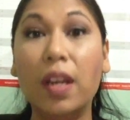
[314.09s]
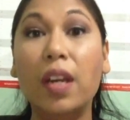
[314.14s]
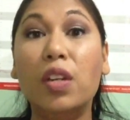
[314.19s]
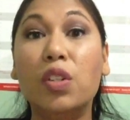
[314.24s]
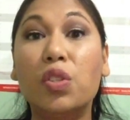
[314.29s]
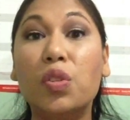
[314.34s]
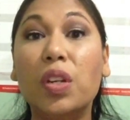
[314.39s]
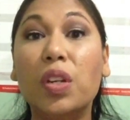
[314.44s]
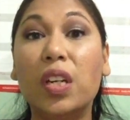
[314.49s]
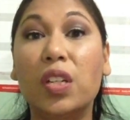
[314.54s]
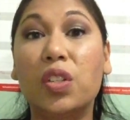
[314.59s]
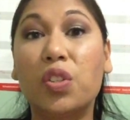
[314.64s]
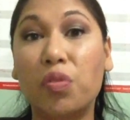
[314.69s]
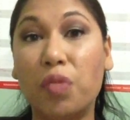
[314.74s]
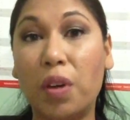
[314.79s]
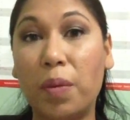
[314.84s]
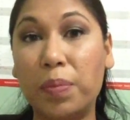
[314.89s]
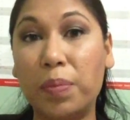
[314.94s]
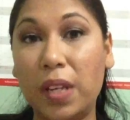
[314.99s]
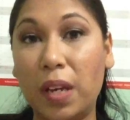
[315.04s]
So you
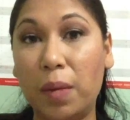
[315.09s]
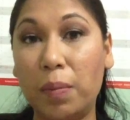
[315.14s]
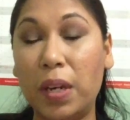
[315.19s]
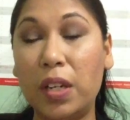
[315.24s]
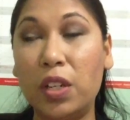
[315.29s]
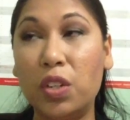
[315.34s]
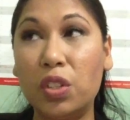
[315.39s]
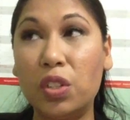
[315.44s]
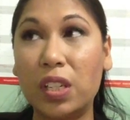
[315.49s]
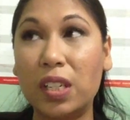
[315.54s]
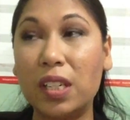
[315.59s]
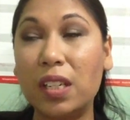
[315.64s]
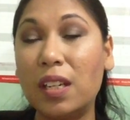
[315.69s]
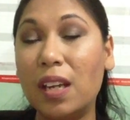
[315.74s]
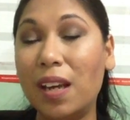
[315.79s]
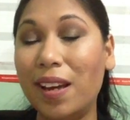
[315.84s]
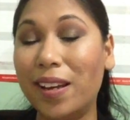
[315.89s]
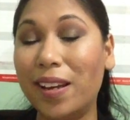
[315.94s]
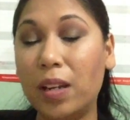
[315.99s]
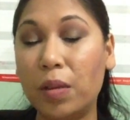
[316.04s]
interrupt them, and you didn't
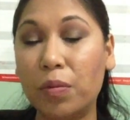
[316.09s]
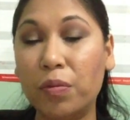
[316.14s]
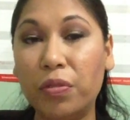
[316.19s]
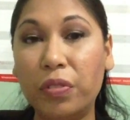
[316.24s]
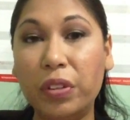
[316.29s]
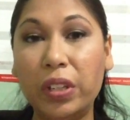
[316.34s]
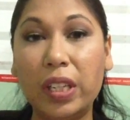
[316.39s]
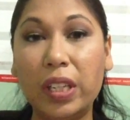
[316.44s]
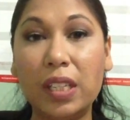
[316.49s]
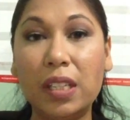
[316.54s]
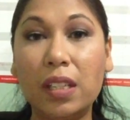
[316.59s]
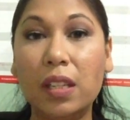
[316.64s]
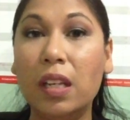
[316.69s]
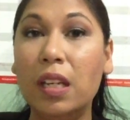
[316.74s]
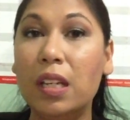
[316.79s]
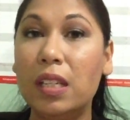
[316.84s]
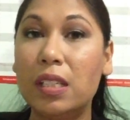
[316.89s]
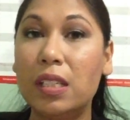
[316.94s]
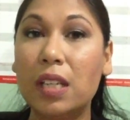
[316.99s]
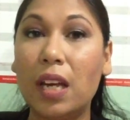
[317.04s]
hear them fully
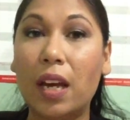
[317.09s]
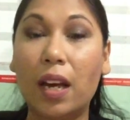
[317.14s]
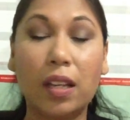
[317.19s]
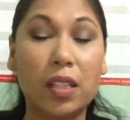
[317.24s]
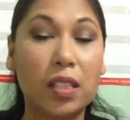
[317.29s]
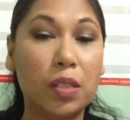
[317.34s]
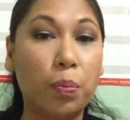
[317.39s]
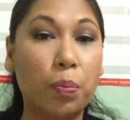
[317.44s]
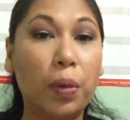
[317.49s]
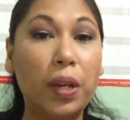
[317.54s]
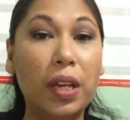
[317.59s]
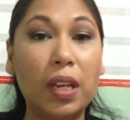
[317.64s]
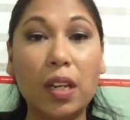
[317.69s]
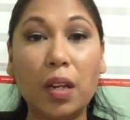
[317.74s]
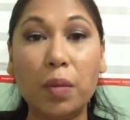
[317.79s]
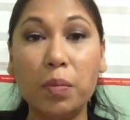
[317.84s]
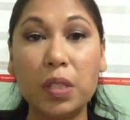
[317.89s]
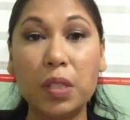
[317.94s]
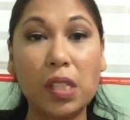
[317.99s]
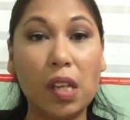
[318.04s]
explain
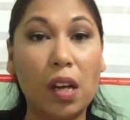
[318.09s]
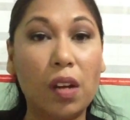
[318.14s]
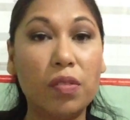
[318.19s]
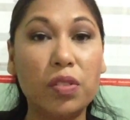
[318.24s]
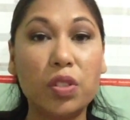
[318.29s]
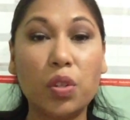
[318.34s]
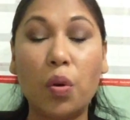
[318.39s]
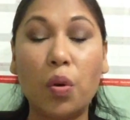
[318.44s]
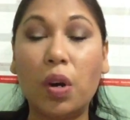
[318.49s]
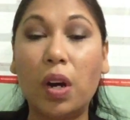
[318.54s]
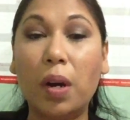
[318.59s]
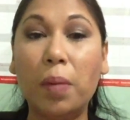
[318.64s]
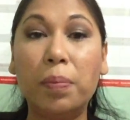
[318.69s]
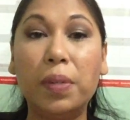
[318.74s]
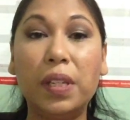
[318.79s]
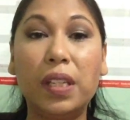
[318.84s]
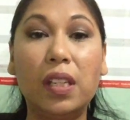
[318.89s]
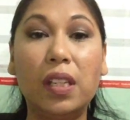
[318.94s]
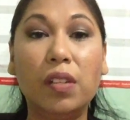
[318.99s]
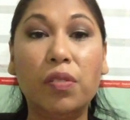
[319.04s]
themselves or
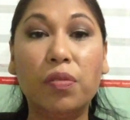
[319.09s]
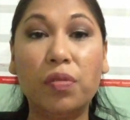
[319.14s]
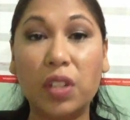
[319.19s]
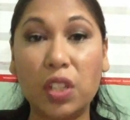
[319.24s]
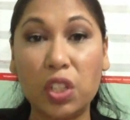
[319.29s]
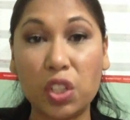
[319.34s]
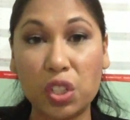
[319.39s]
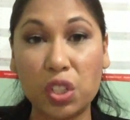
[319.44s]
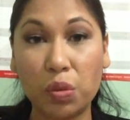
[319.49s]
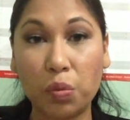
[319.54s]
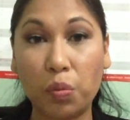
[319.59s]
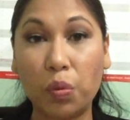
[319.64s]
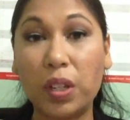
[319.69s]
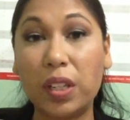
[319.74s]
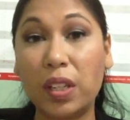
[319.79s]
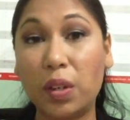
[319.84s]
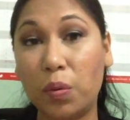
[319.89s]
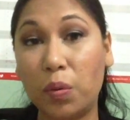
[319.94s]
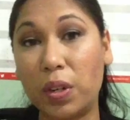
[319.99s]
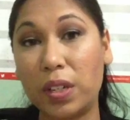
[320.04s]
completely finish what
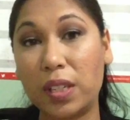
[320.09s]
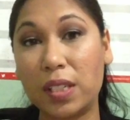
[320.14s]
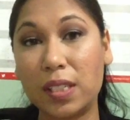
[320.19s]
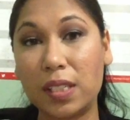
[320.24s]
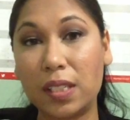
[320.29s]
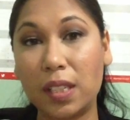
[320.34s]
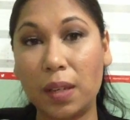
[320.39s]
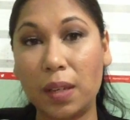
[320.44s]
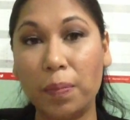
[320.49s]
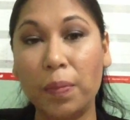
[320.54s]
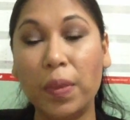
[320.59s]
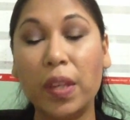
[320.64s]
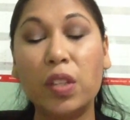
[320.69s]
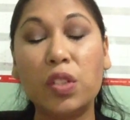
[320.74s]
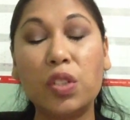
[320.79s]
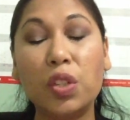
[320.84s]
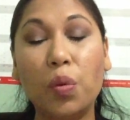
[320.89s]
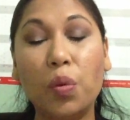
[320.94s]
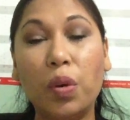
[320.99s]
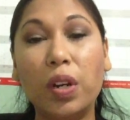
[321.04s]
they want to say.
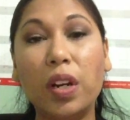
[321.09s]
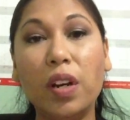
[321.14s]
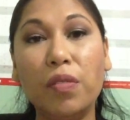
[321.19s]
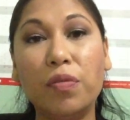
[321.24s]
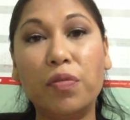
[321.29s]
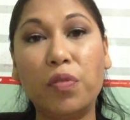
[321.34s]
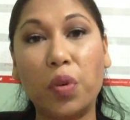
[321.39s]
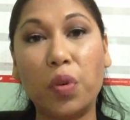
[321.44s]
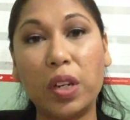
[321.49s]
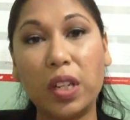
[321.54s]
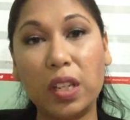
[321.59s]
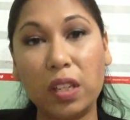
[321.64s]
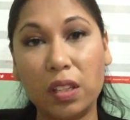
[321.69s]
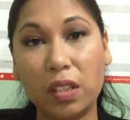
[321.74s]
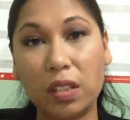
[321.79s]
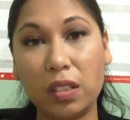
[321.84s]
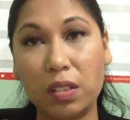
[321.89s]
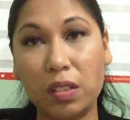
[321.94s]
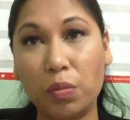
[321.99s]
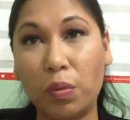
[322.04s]
So you want to avoid
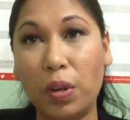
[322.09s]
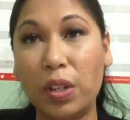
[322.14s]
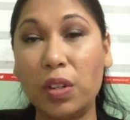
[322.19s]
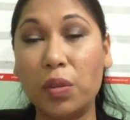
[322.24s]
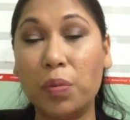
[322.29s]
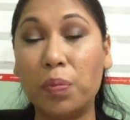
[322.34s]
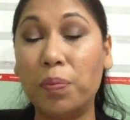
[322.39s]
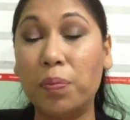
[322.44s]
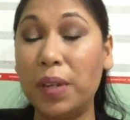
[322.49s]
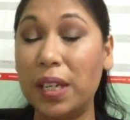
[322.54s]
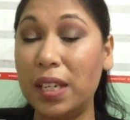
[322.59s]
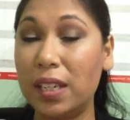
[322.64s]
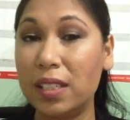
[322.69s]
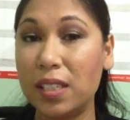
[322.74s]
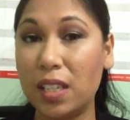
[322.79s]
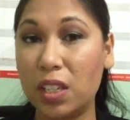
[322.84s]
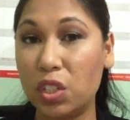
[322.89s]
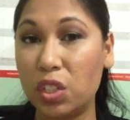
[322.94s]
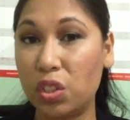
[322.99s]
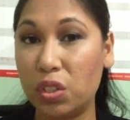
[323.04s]
it. When you're paying
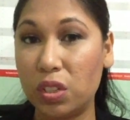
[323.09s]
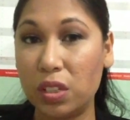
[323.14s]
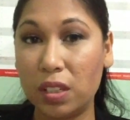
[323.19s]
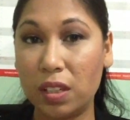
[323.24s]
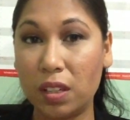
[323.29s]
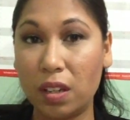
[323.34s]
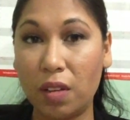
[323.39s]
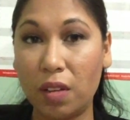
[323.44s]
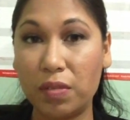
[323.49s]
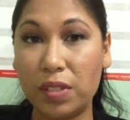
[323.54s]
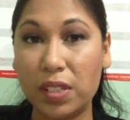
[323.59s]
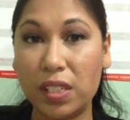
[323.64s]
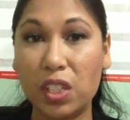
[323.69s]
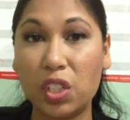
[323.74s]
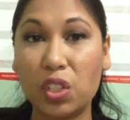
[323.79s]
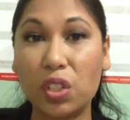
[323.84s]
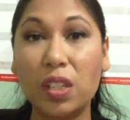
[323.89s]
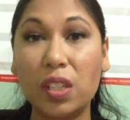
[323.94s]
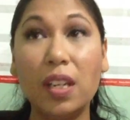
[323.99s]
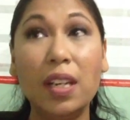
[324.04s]
attention in a
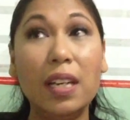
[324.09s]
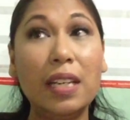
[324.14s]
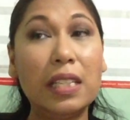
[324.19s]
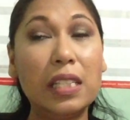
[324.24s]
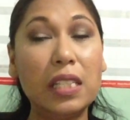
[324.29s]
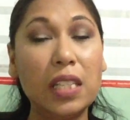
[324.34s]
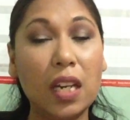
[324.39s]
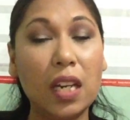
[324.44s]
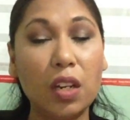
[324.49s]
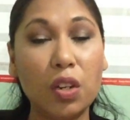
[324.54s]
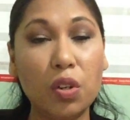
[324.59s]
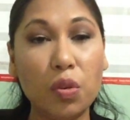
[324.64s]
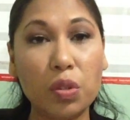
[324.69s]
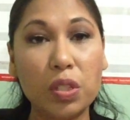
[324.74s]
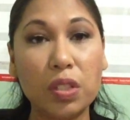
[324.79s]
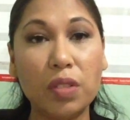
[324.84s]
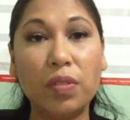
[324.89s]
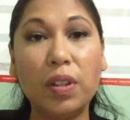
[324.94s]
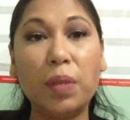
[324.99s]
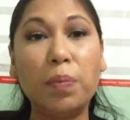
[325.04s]
conversation, take note
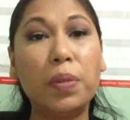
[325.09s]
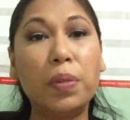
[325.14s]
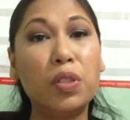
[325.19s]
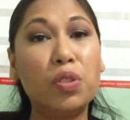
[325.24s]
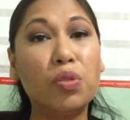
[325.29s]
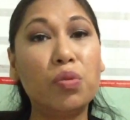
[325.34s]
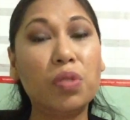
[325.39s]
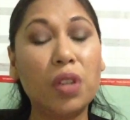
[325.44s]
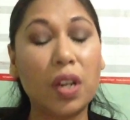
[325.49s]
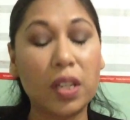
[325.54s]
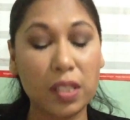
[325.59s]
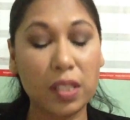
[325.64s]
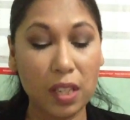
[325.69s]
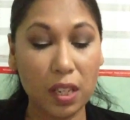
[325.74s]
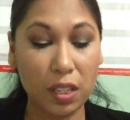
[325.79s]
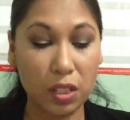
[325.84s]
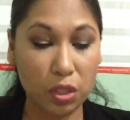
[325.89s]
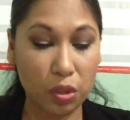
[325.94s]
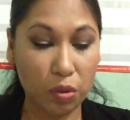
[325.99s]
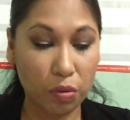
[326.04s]
of it, but do not
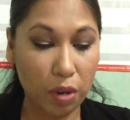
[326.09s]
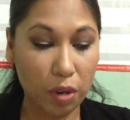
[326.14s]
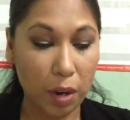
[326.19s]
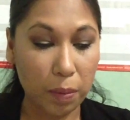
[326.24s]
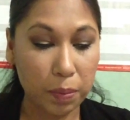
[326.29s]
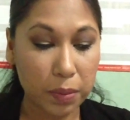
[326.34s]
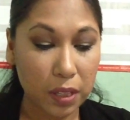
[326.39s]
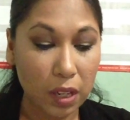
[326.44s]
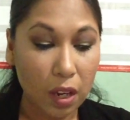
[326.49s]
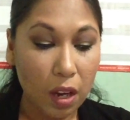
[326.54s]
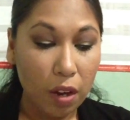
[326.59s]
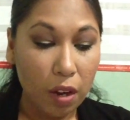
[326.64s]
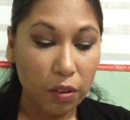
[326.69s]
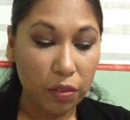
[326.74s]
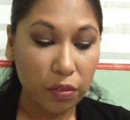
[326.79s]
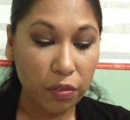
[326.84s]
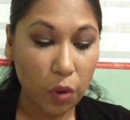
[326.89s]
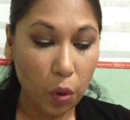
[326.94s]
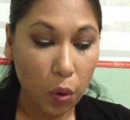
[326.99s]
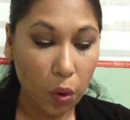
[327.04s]
interrupt.
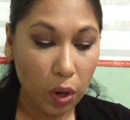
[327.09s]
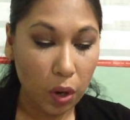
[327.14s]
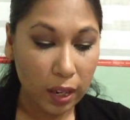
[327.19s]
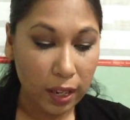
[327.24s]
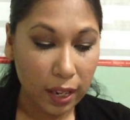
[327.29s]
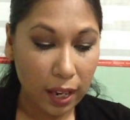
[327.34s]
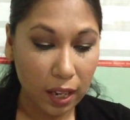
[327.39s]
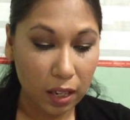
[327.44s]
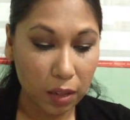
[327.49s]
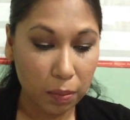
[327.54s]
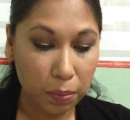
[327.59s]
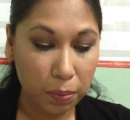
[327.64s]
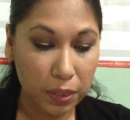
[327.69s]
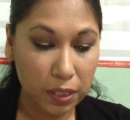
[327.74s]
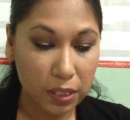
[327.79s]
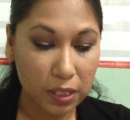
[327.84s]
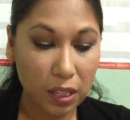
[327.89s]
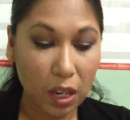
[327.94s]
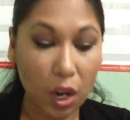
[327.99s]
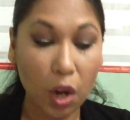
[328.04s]
4, hear the
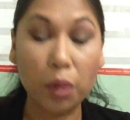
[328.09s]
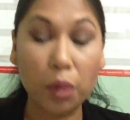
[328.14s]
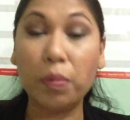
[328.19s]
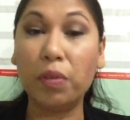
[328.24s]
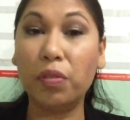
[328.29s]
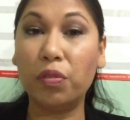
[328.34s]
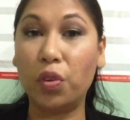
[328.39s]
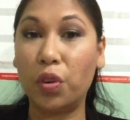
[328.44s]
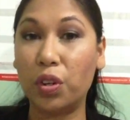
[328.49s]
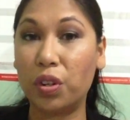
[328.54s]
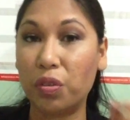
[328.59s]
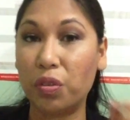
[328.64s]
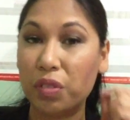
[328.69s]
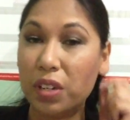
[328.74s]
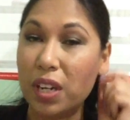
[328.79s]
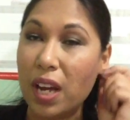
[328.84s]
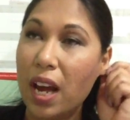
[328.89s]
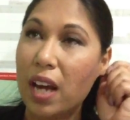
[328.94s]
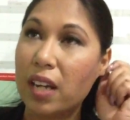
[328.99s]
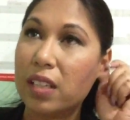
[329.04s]
person out before you
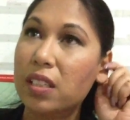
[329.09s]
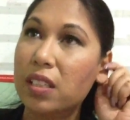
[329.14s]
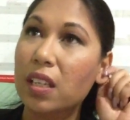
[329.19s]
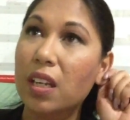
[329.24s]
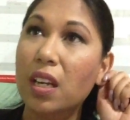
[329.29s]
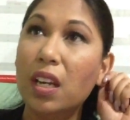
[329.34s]
react.